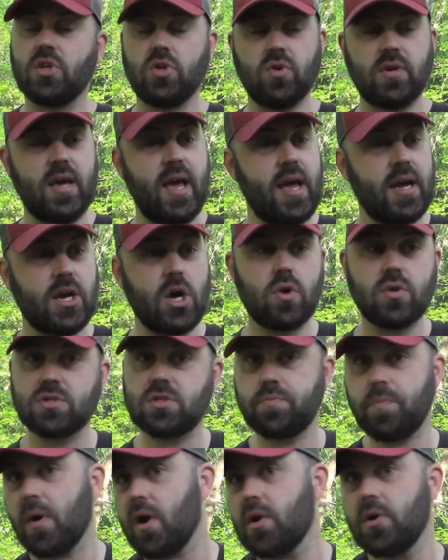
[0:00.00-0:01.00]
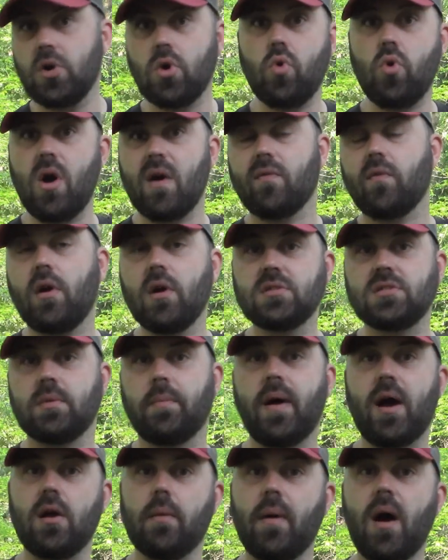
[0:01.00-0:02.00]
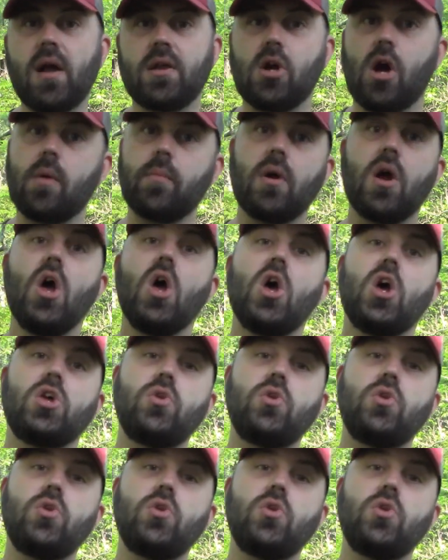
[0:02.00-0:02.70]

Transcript: So you can't go to Spartan or whoever else to buy your body armor.